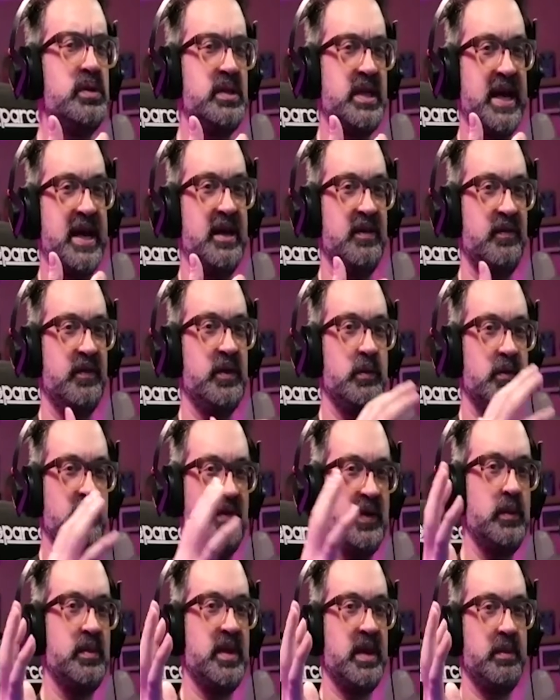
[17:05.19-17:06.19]
if you
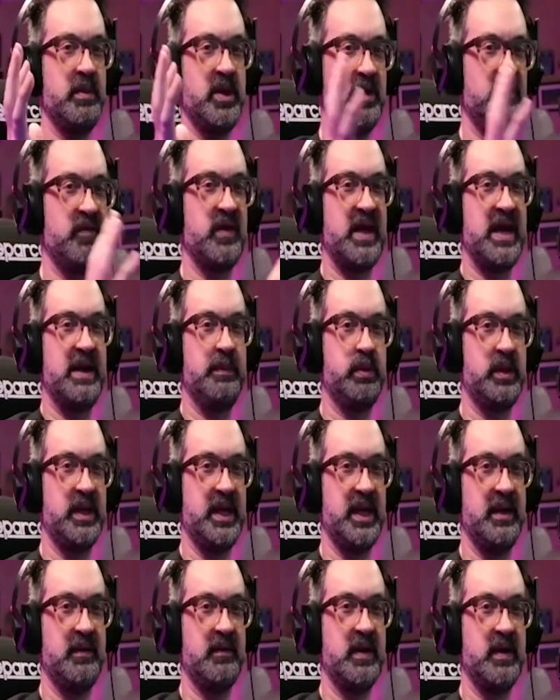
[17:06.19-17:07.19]
film them on a flat
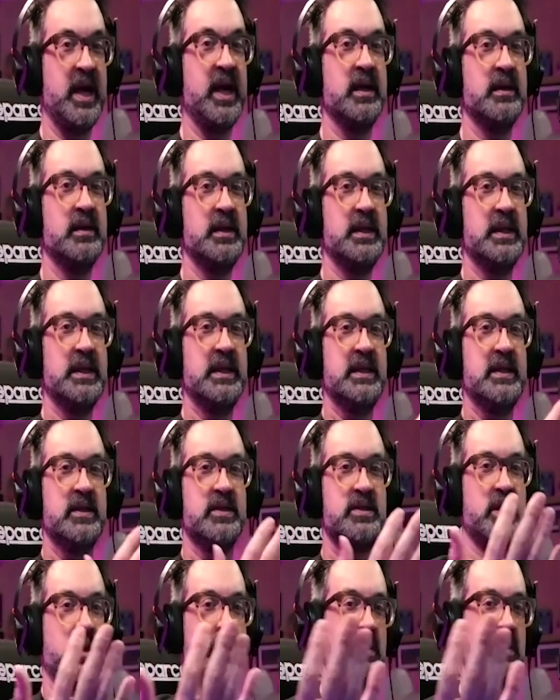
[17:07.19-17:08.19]
plate. Right.
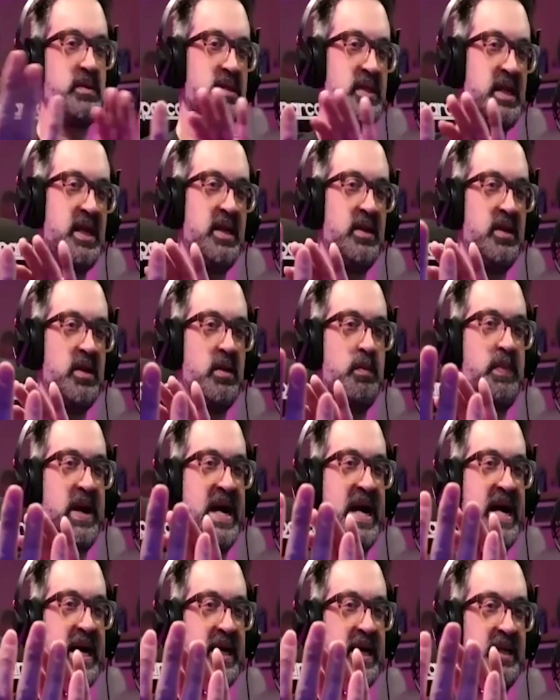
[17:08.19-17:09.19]
So seeing their
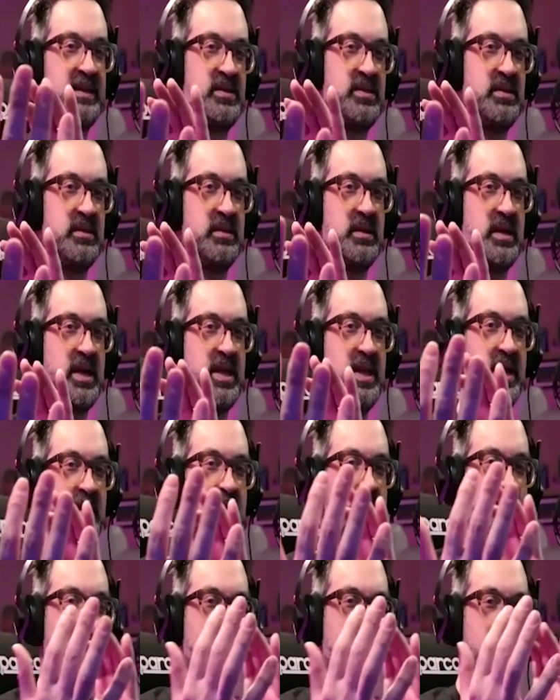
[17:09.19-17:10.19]
backs and then
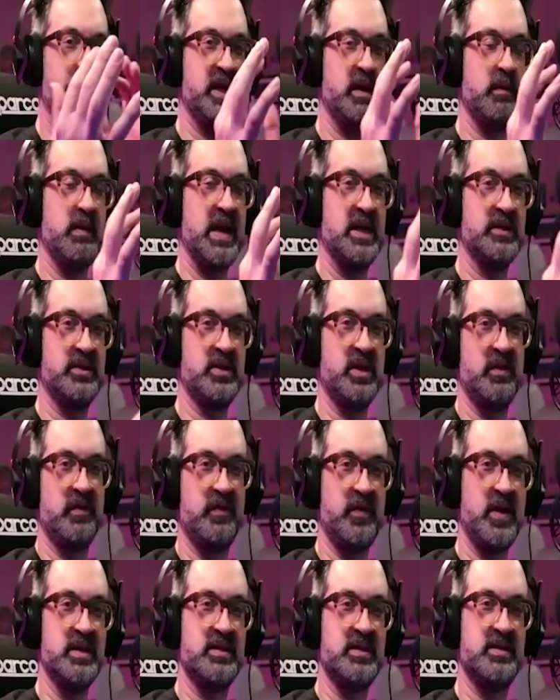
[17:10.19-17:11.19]
wrapping around to the
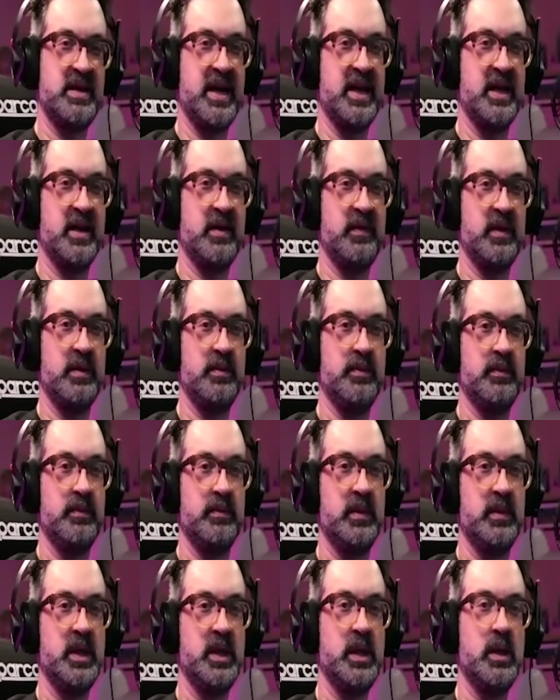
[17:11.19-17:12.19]
front side of them,
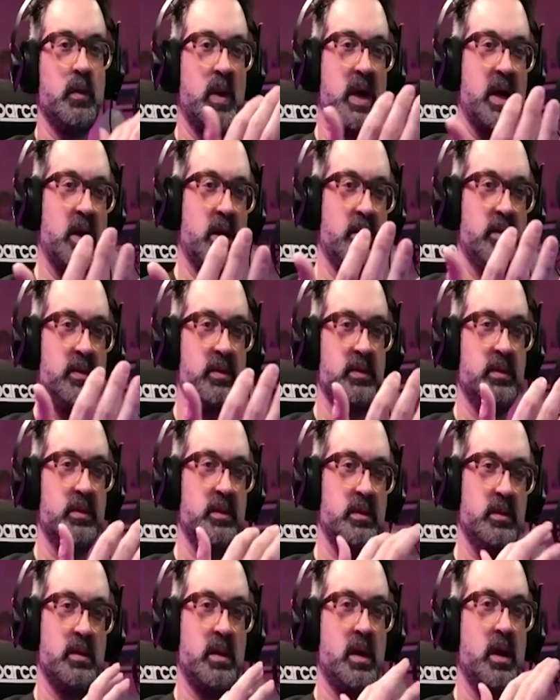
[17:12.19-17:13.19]
you know, while
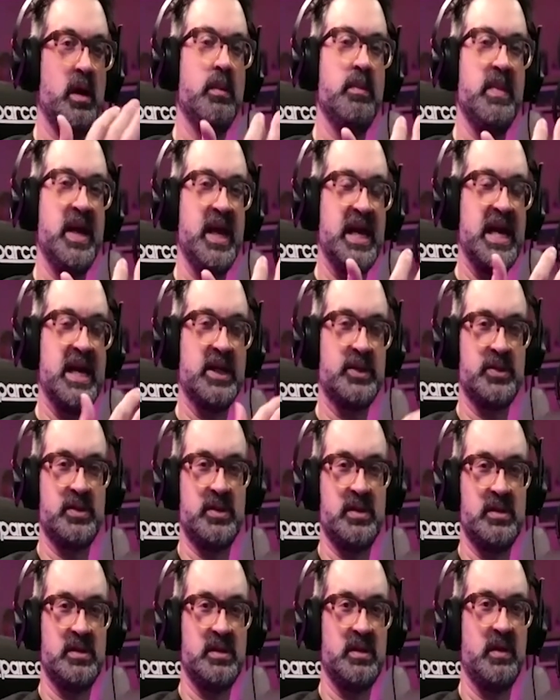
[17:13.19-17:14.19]
our main actress
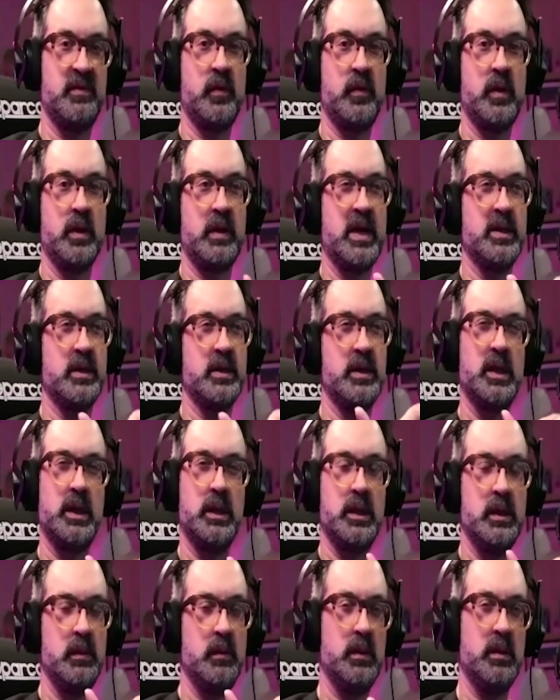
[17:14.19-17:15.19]
is in the foreground, you,
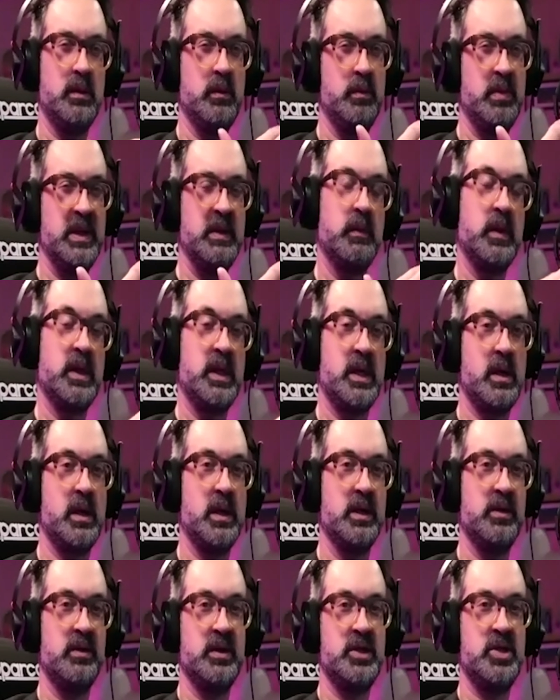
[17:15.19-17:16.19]
you, it would be really hard
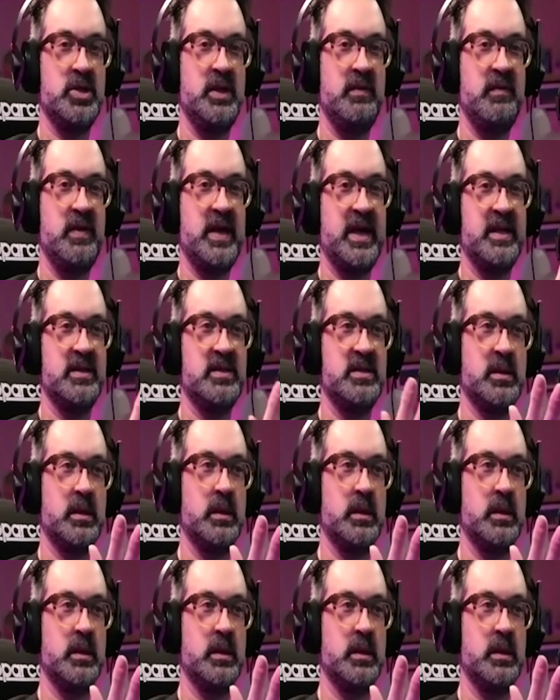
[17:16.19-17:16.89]
to achieve that. So,